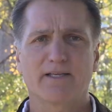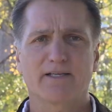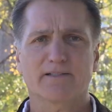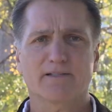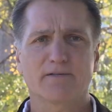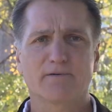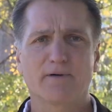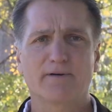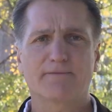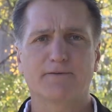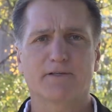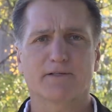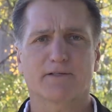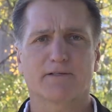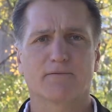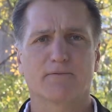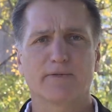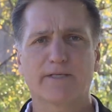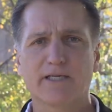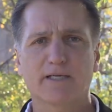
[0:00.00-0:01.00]
that's horrific.
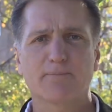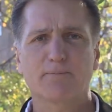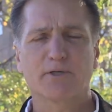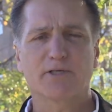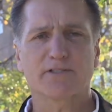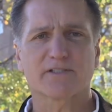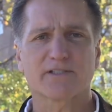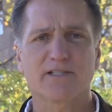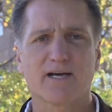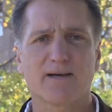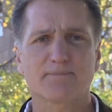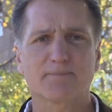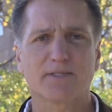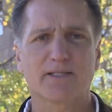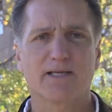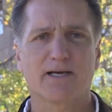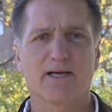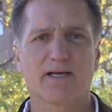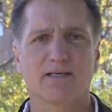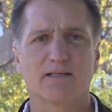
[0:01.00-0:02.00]
We gotta put a stop to
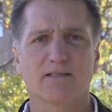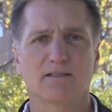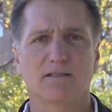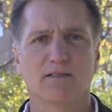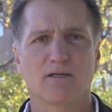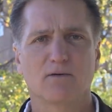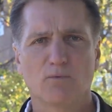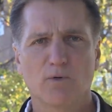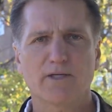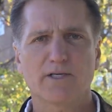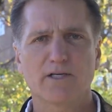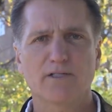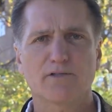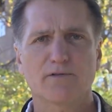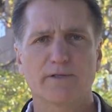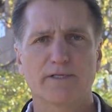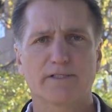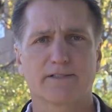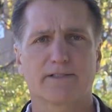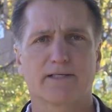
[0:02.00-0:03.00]
that. What
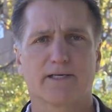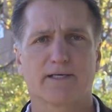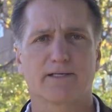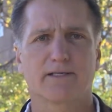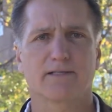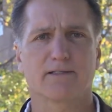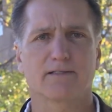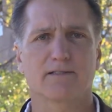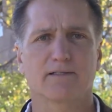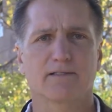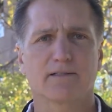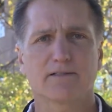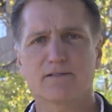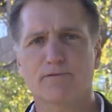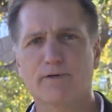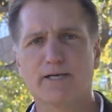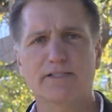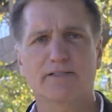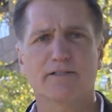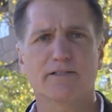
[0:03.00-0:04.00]
country is that in? Let's
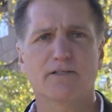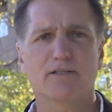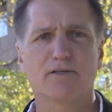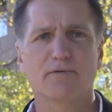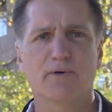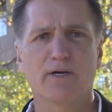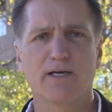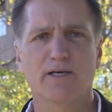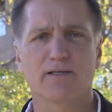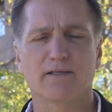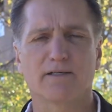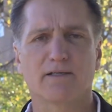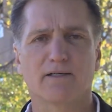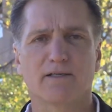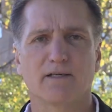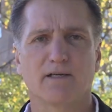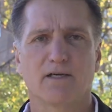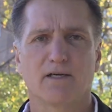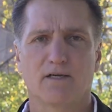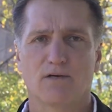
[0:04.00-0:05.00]
write to the UN.
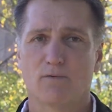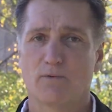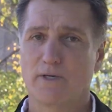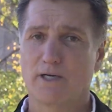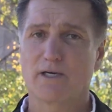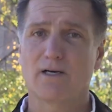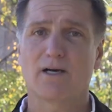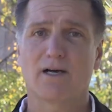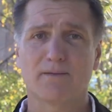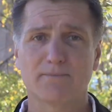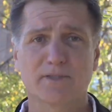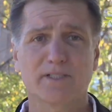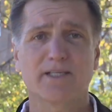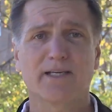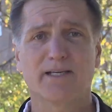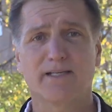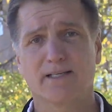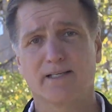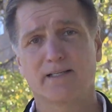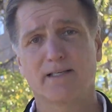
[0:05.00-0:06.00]
Well, I'm
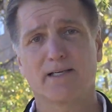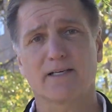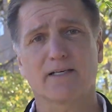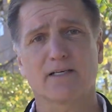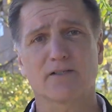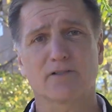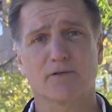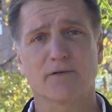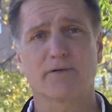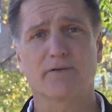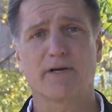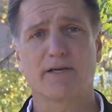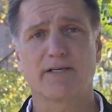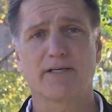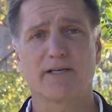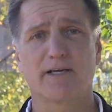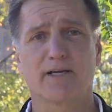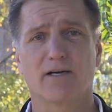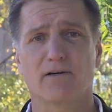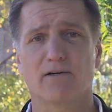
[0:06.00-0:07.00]
standing in that country right
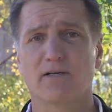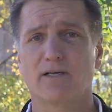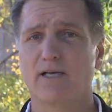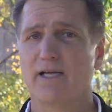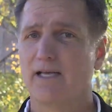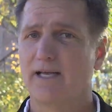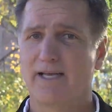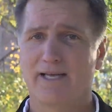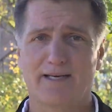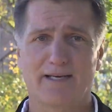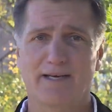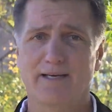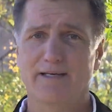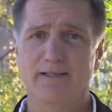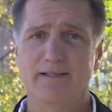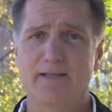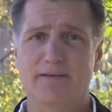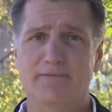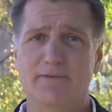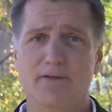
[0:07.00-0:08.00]
now, and I
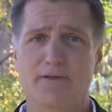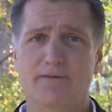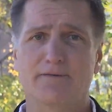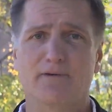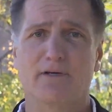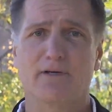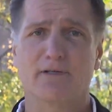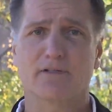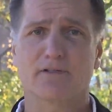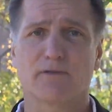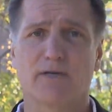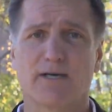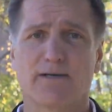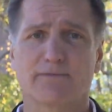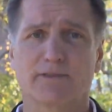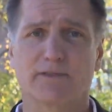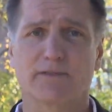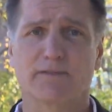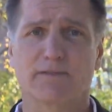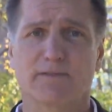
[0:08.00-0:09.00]
didn't have very far to
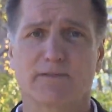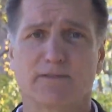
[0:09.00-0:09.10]
travel.